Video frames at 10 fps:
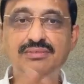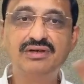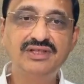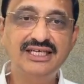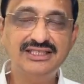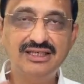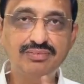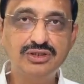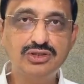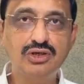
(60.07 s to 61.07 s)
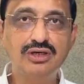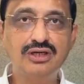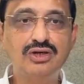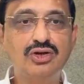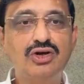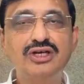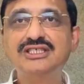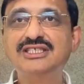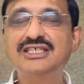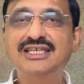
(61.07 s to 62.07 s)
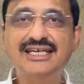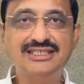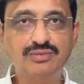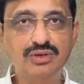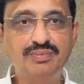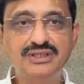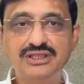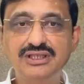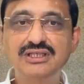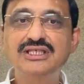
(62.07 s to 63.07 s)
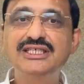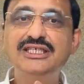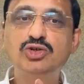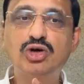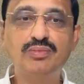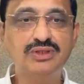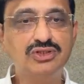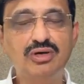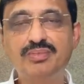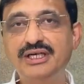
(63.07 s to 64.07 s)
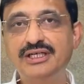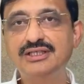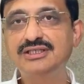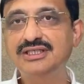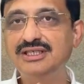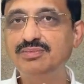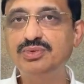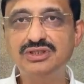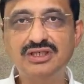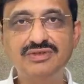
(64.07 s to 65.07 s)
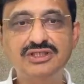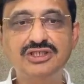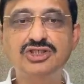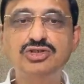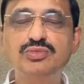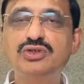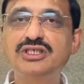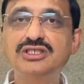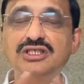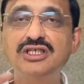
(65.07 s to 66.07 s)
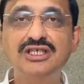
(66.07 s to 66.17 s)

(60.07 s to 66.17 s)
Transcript: of the examples are non-resident taxable person, e-commerce operators, input service distributors,